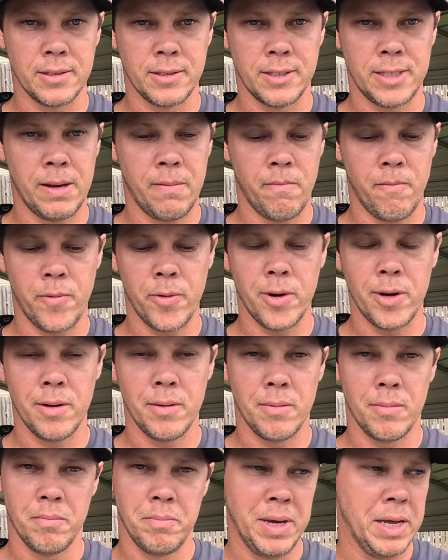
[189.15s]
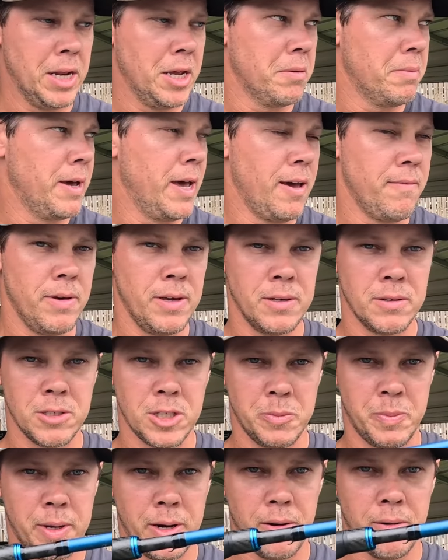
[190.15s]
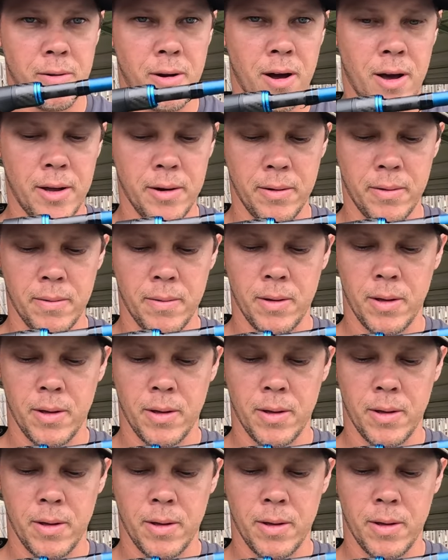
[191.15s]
7-foot medium heavy spinning rod